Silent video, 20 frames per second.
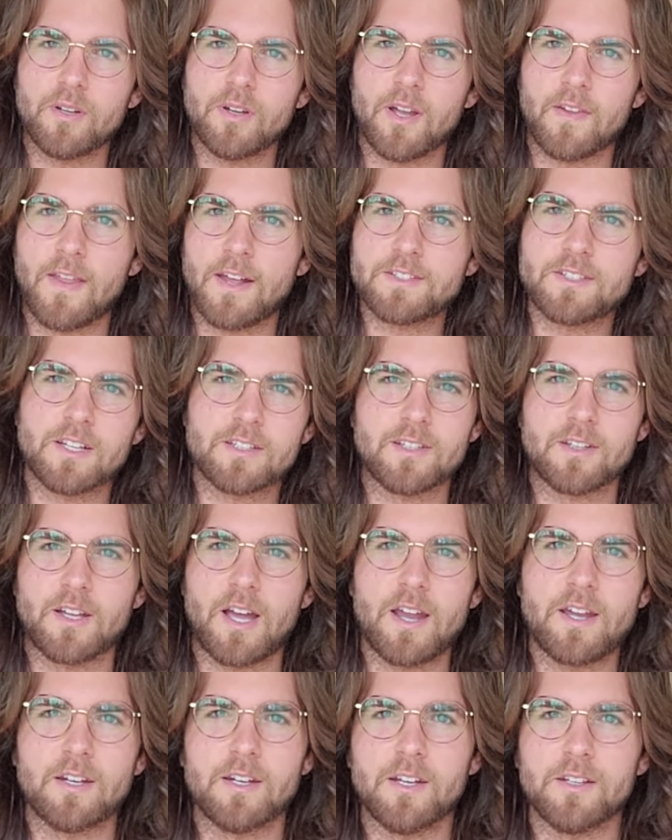And that's not something
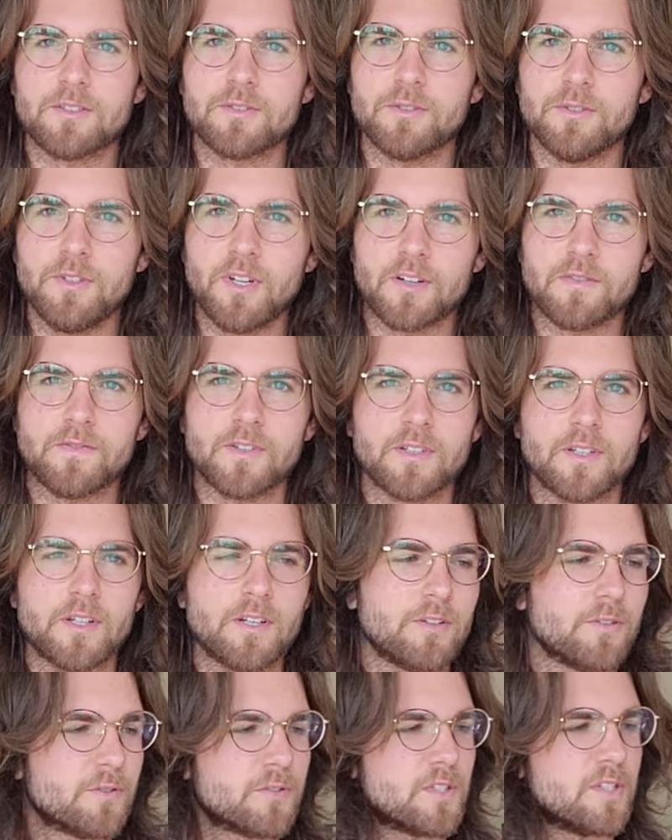I can answer. You got to figure that
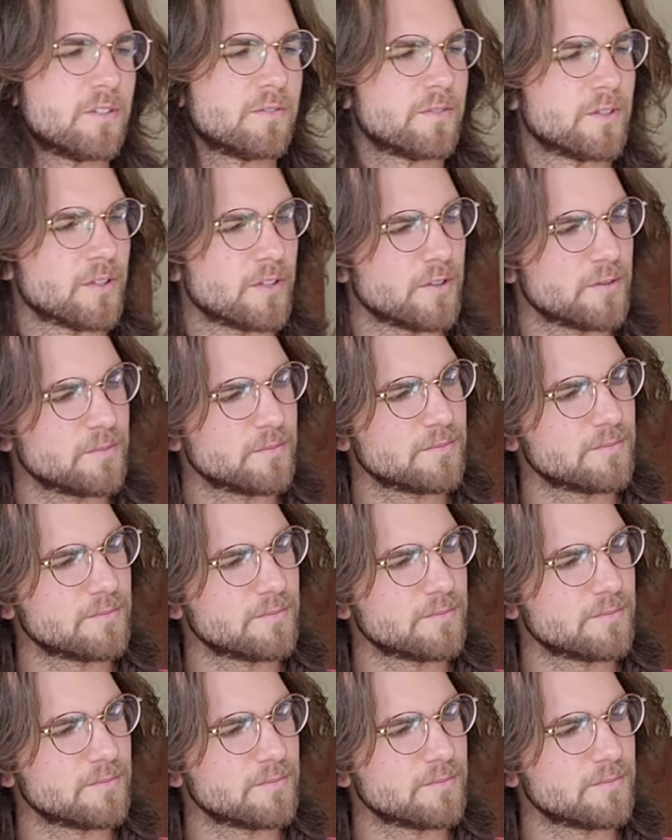out yourself, you know?